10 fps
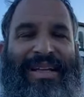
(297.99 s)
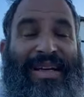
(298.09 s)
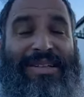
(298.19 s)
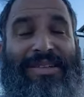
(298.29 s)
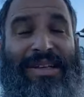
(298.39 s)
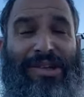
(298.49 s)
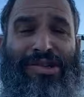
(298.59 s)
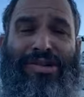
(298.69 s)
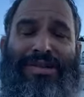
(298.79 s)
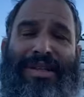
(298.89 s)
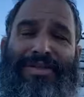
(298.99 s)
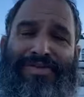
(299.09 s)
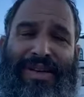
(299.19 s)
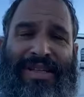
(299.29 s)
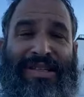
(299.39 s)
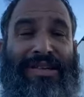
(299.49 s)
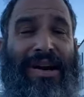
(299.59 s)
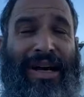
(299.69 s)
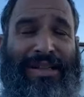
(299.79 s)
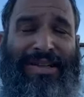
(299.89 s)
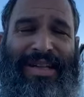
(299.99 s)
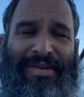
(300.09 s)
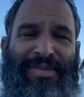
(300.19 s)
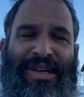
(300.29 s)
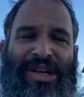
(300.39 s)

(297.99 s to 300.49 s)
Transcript: that the teachers and the friends are kind to them.